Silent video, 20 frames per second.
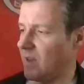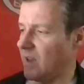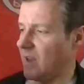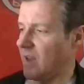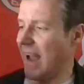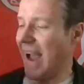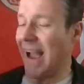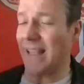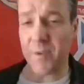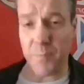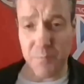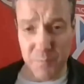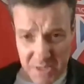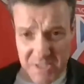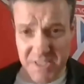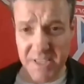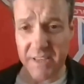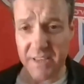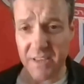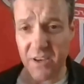at the
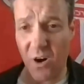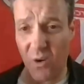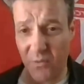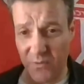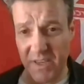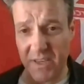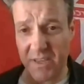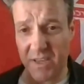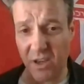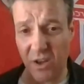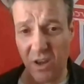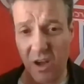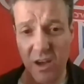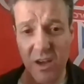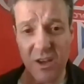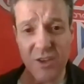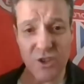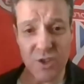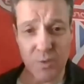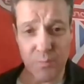bidding of Nicola
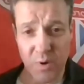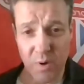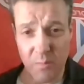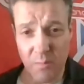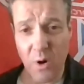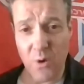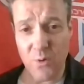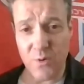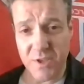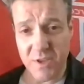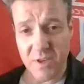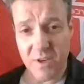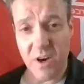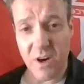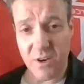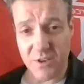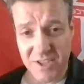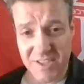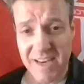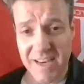to promote her
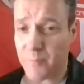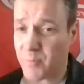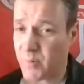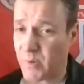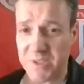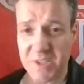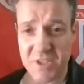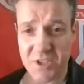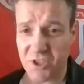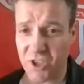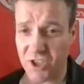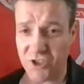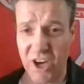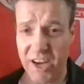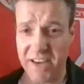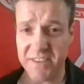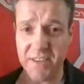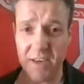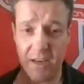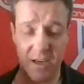separatist
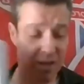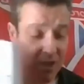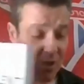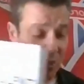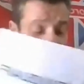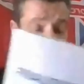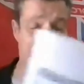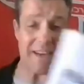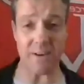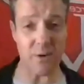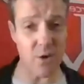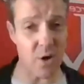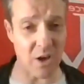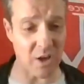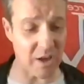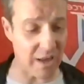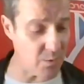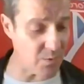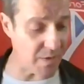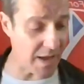agenda. We cannot
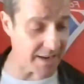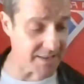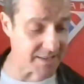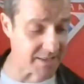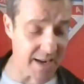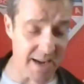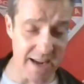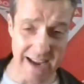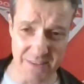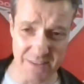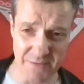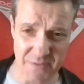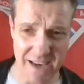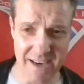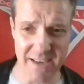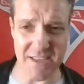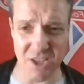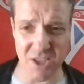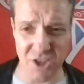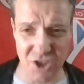allow that. And that
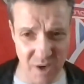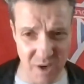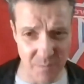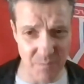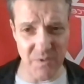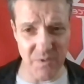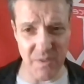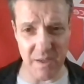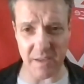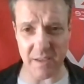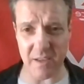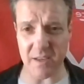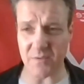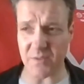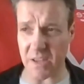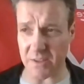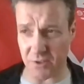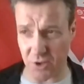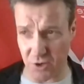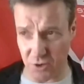is something
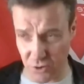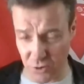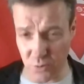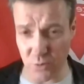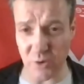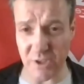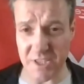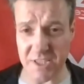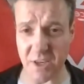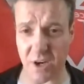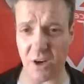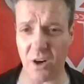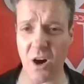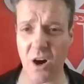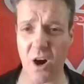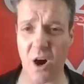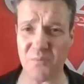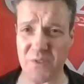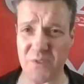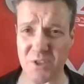that the new leader
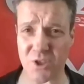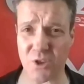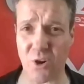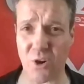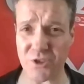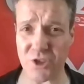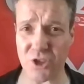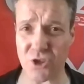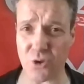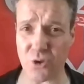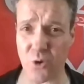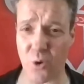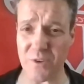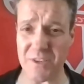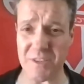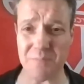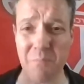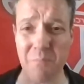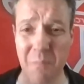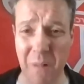of the Scottish Tories
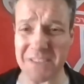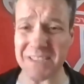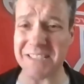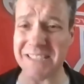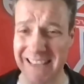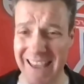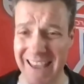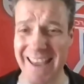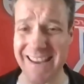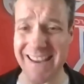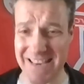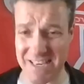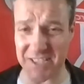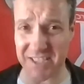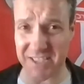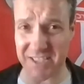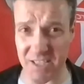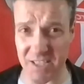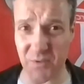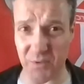must get his
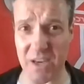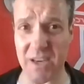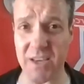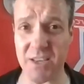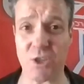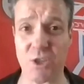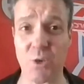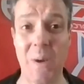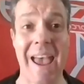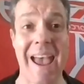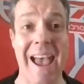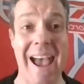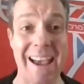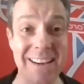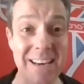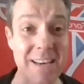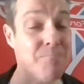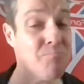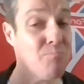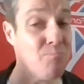teeth into, and
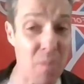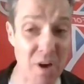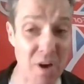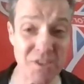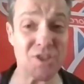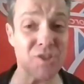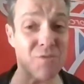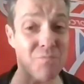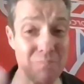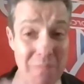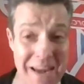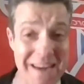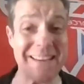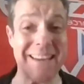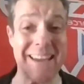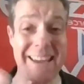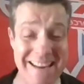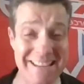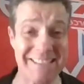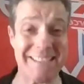he must make
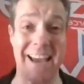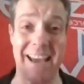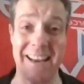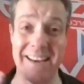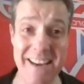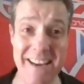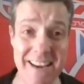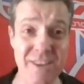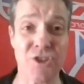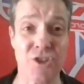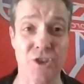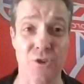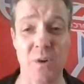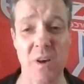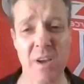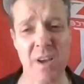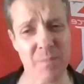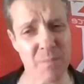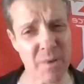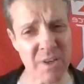it an issue,
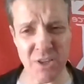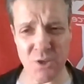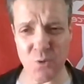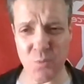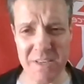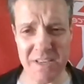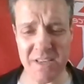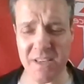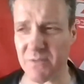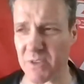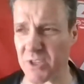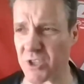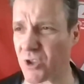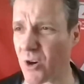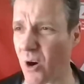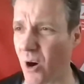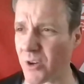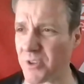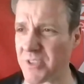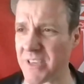because we here in
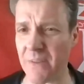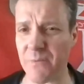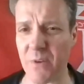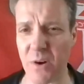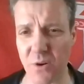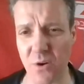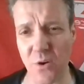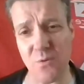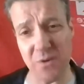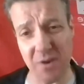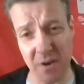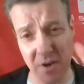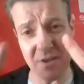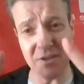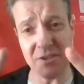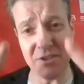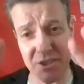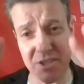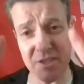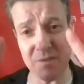Scotland have our own
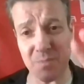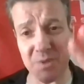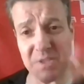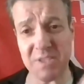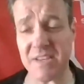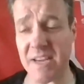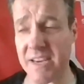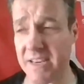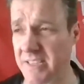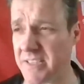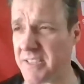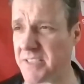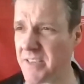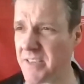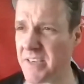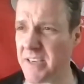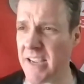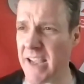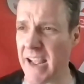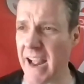deep state,
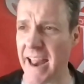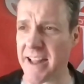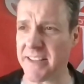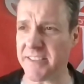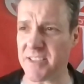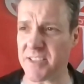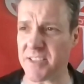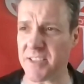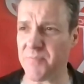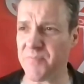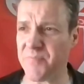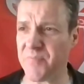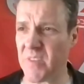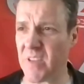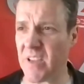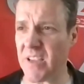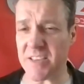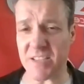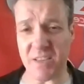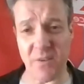and
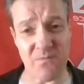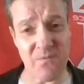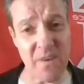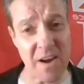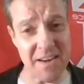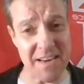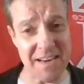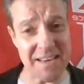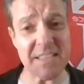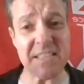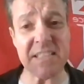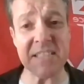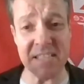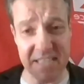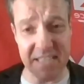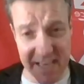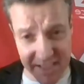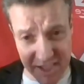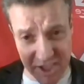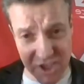it's a very
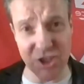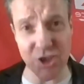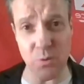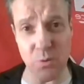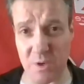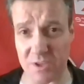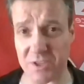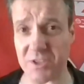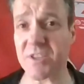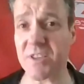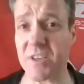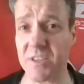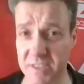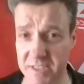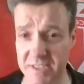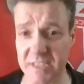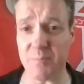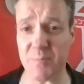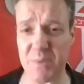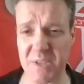incestuous
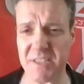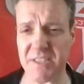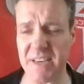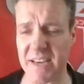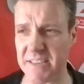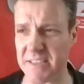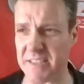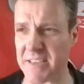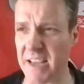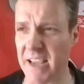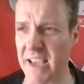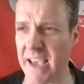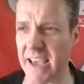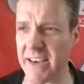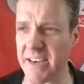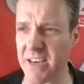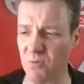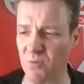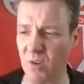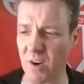deep state, and
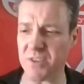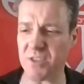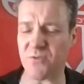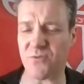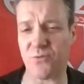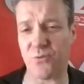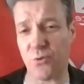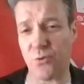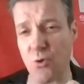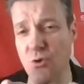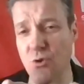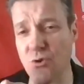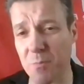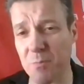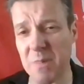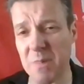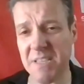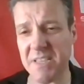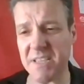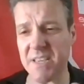it runs through the
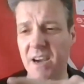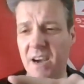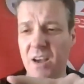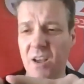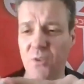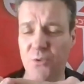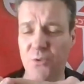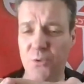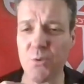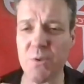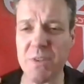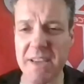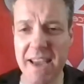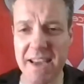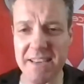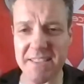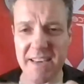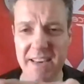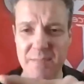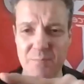media, through the
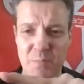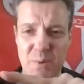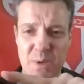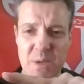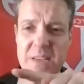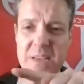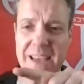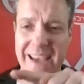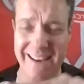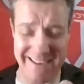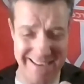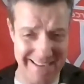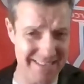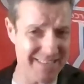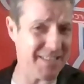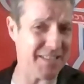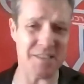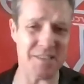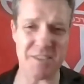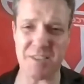SNP, and
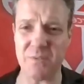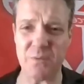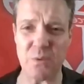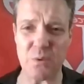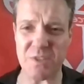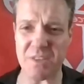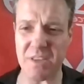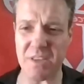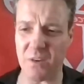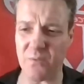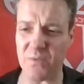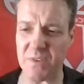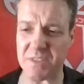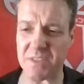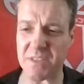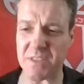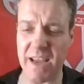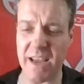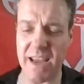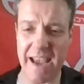into the civil service.
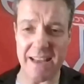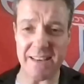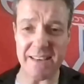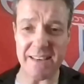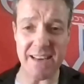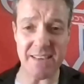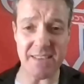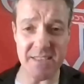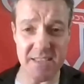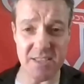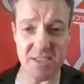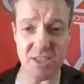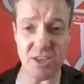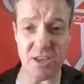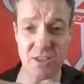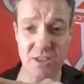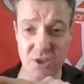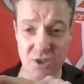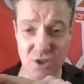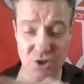And that needs
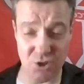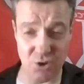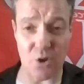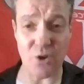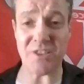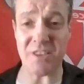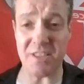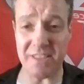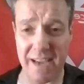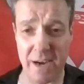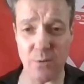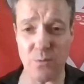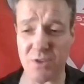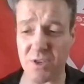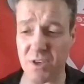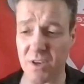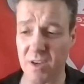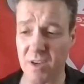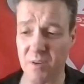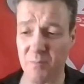sorted out,
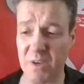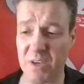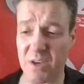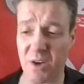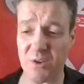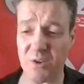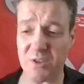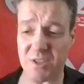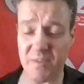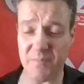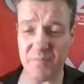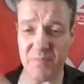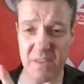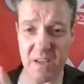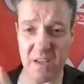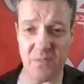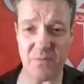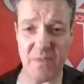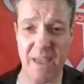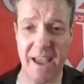because
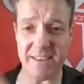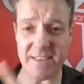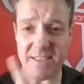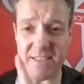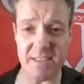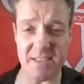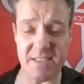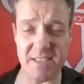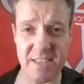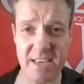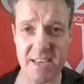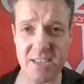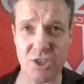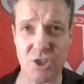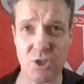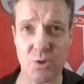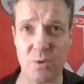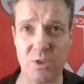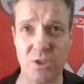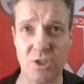if that
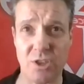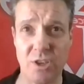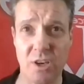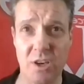incestuous